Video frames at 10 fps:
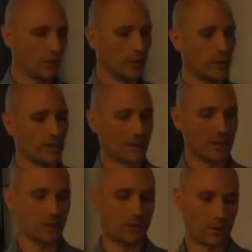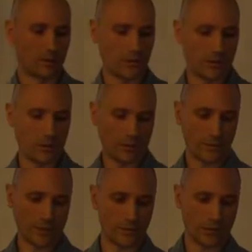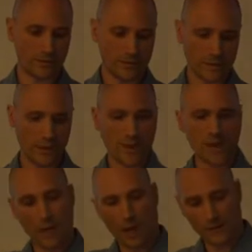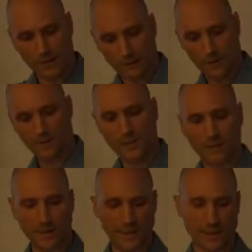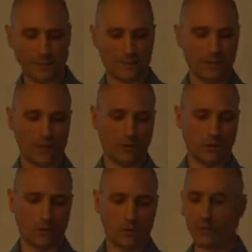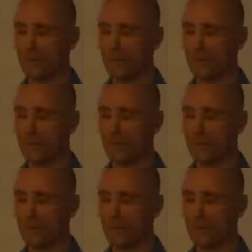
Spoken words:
you would need something called zero knowledge proofs and some specific types of zero knowledge